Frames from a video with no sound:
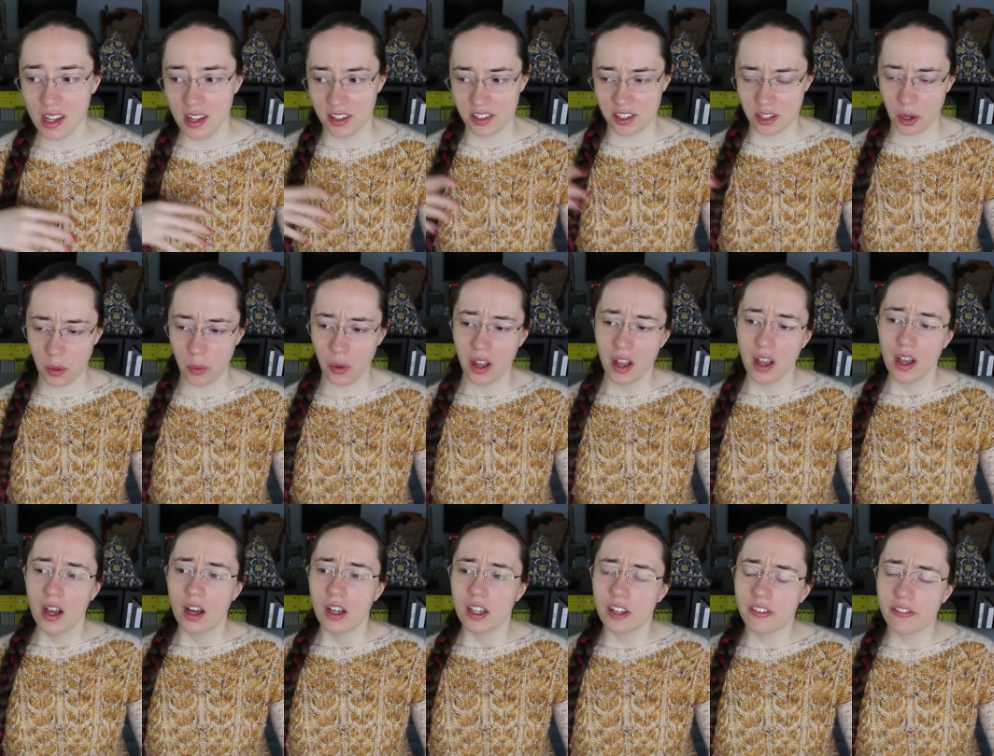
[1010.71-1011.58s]
So
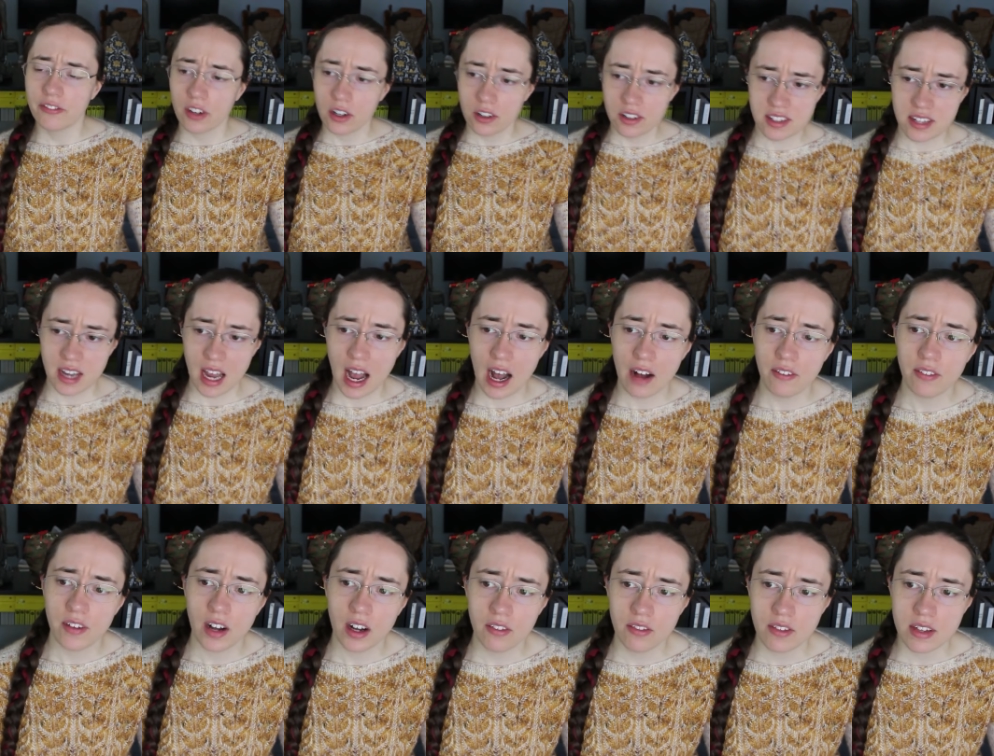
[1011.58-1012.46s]
the first
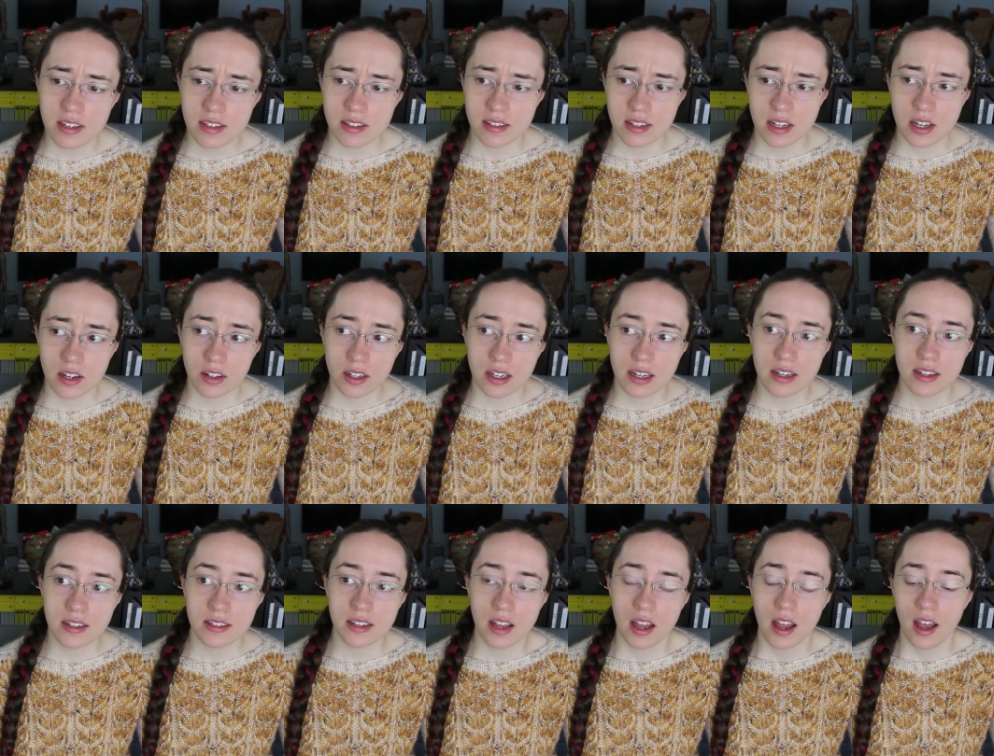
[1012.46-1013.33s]
half of this
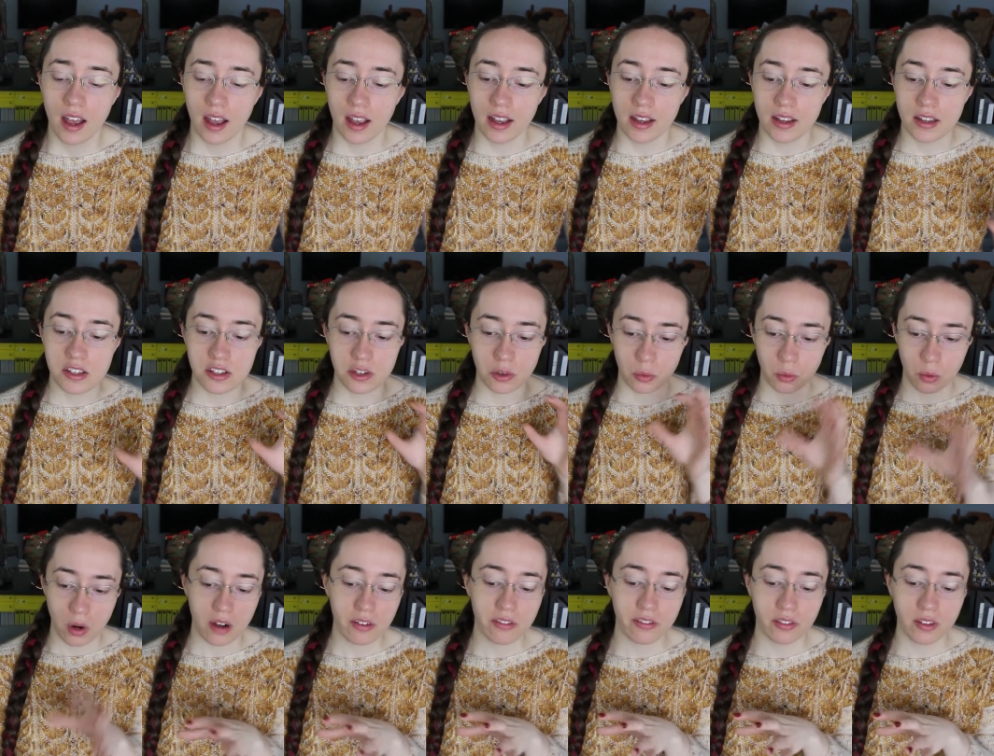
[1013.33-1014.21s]
series is
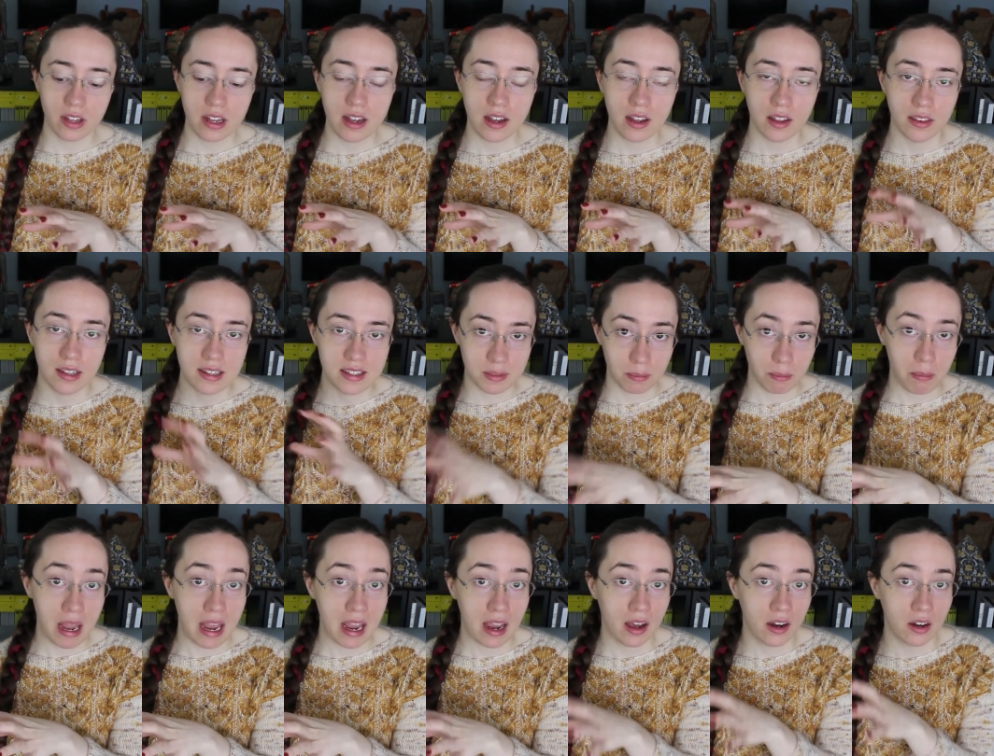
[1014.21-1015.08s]
roughly this
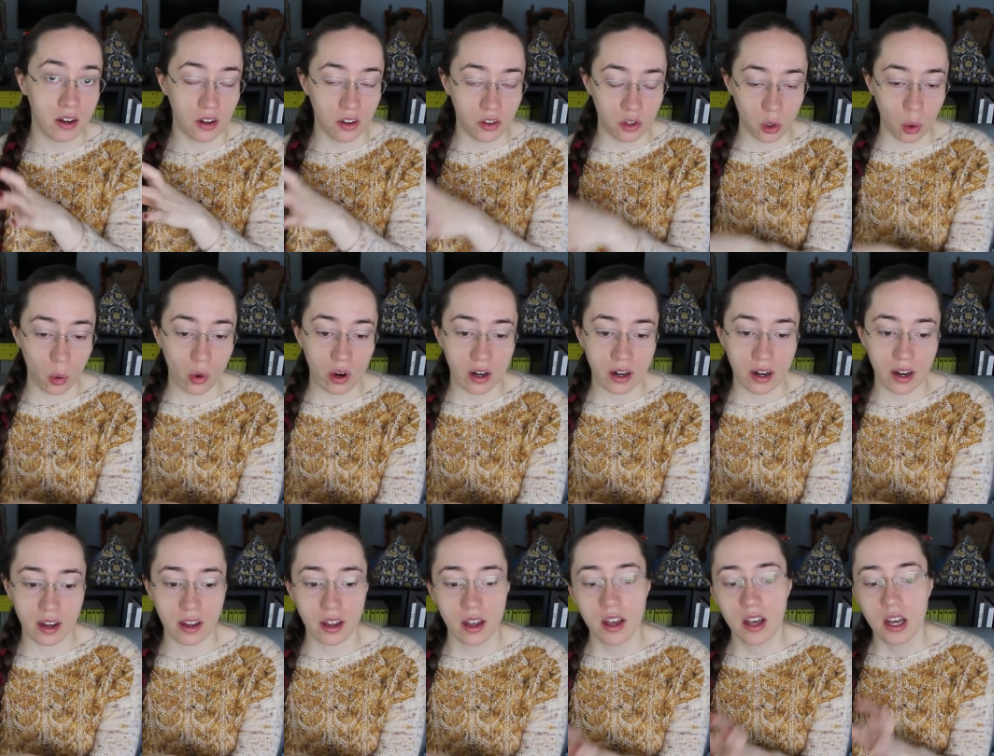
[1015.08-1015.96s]
man,
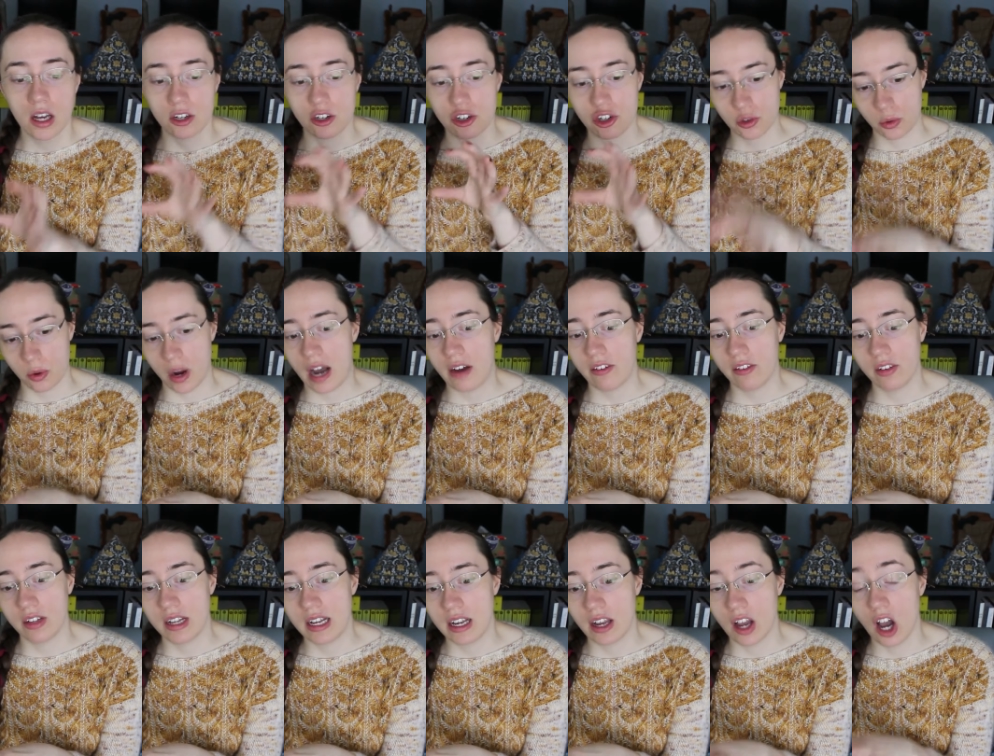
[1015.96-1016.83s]
Yorick,
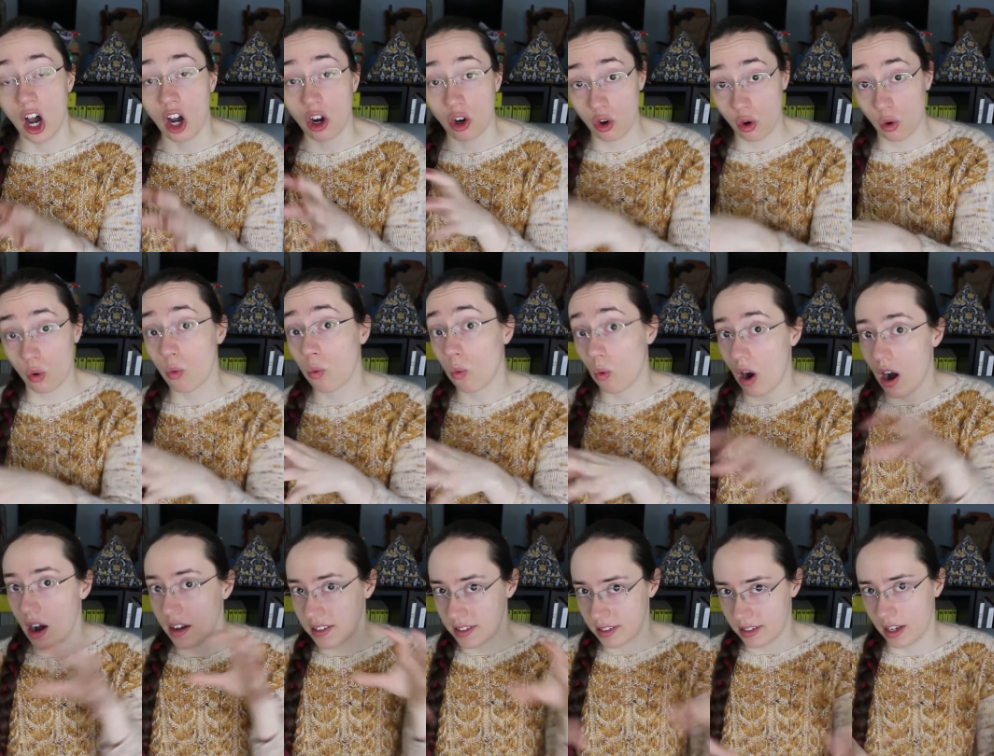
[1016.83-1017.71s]
traveling
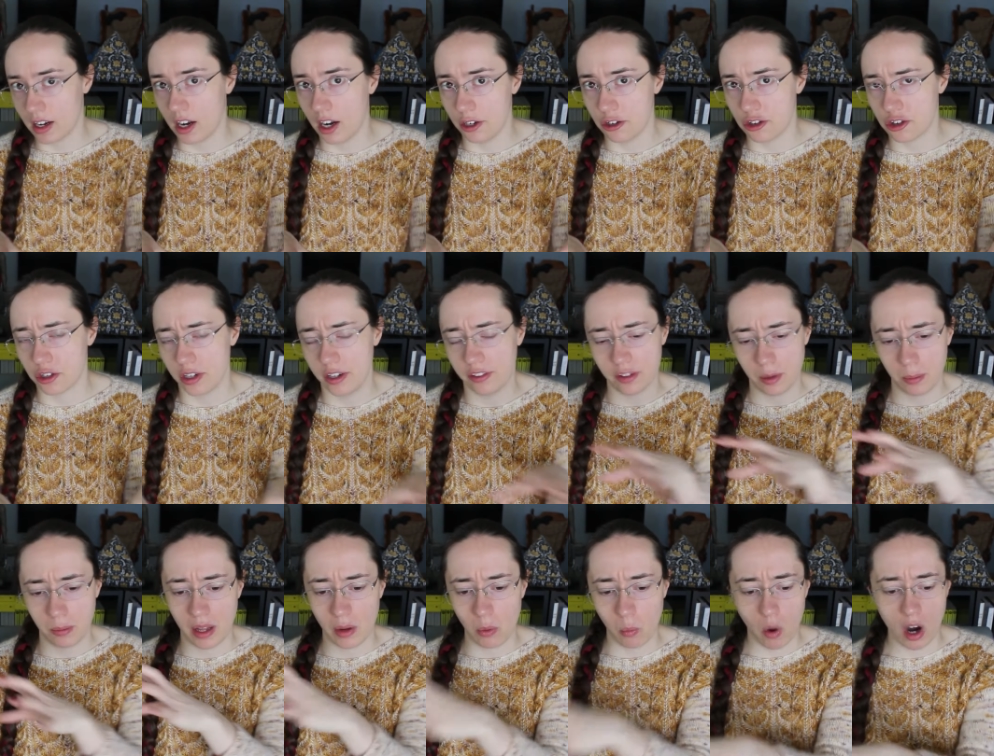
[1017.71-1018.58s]
across the country
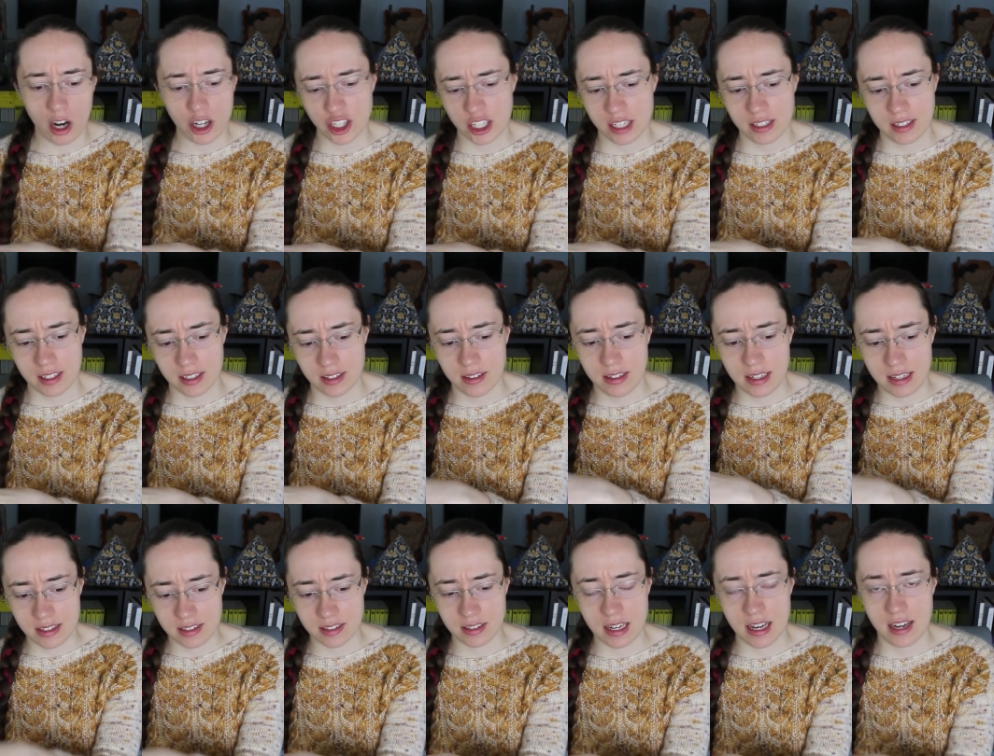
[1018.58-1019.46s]
from like Washington,
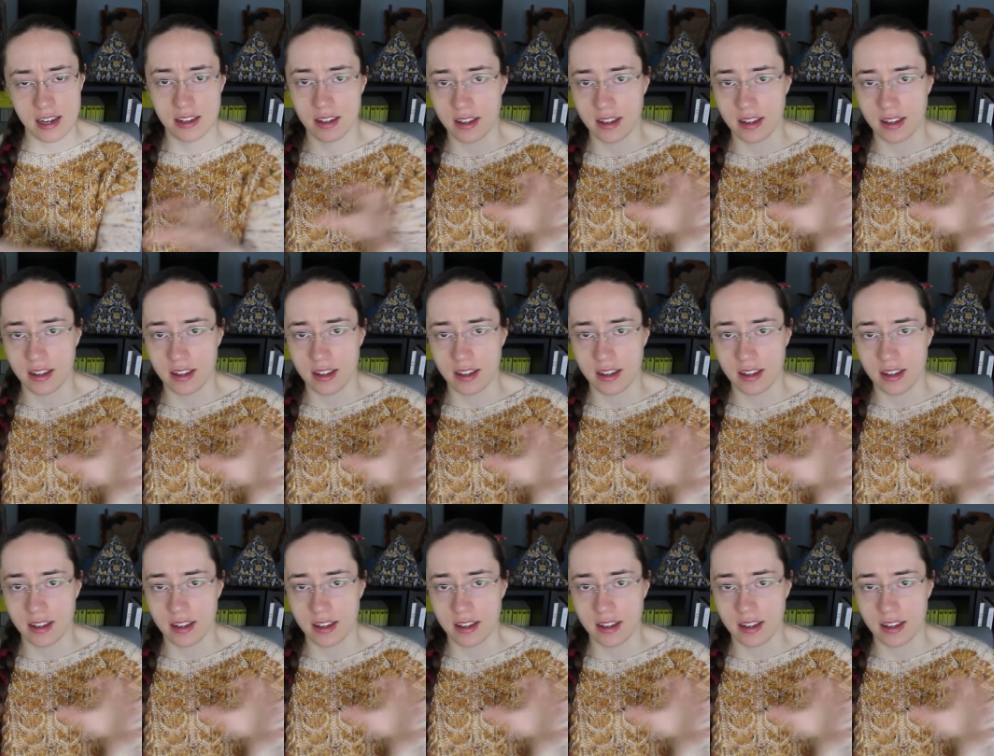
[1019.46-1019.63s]
D.C.